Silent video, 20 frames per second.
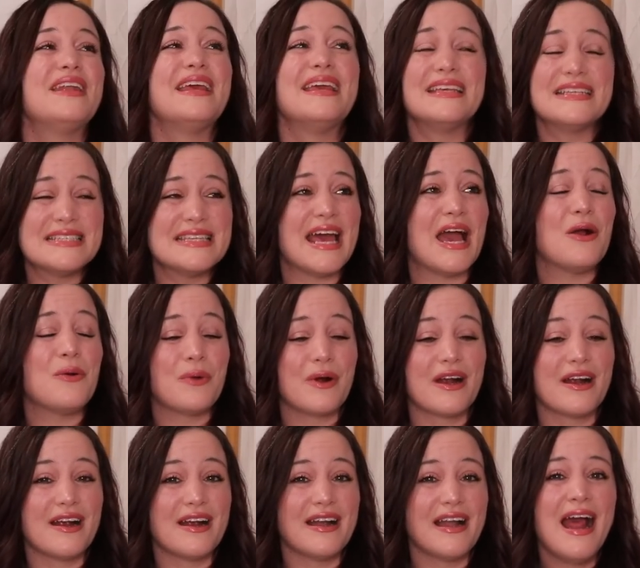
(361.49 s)
is that
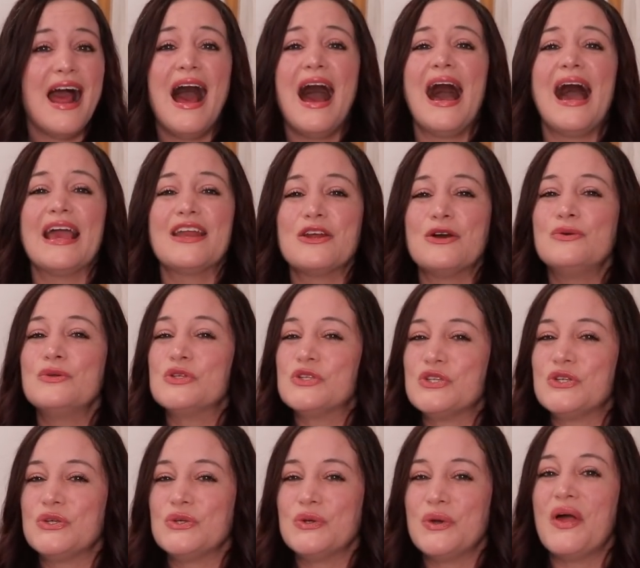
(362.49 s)
word? I don't
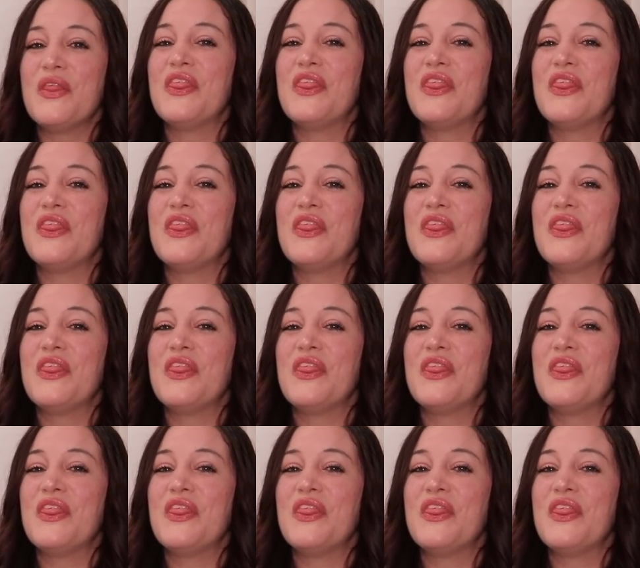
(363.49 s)
do